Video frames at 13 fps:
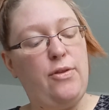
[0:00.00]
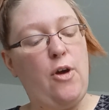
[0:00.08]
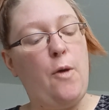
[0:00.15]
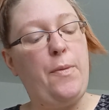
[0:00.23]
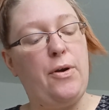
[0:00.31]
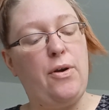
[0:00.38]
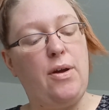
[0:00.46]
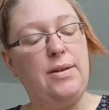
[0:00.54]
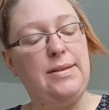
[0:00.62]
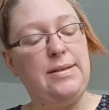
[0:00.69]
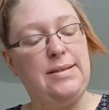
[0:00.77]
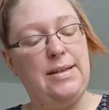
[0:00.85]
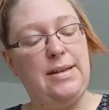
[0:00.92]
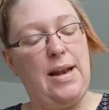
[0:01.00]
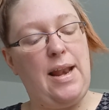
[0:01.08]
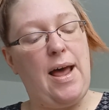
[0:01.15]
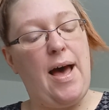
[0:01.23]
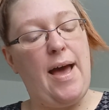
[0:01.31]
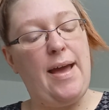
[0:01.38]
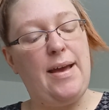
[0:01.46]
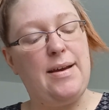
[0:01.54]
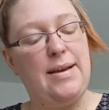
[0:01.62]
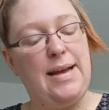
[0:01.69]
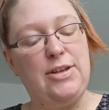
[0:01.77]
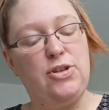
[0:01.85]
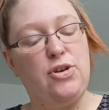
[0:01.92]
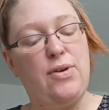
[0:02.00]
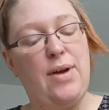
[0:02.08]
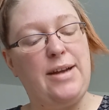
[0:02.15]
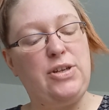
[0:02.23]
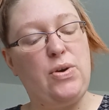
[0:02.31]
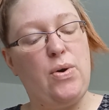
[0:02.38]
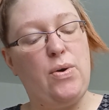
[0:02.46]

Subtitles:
though bronzed lyre in tragic